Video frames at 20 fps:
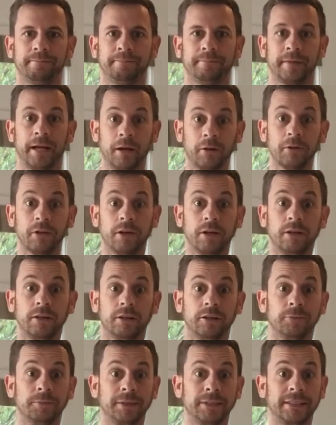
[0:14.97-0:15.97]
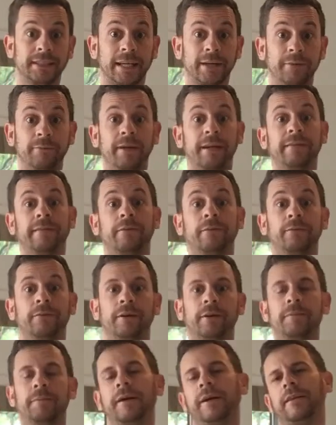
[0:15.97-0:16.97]
How long must I wrestle
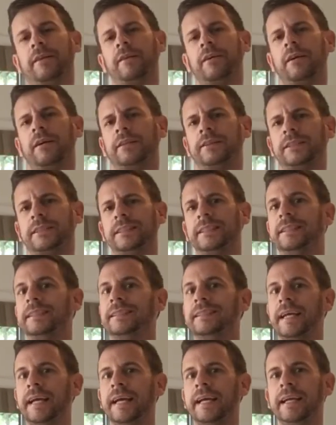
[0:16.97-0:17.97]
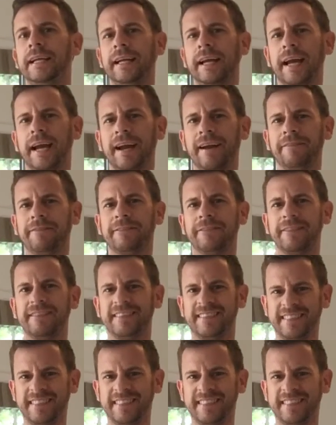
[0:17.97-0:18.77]
with my thoughts and day after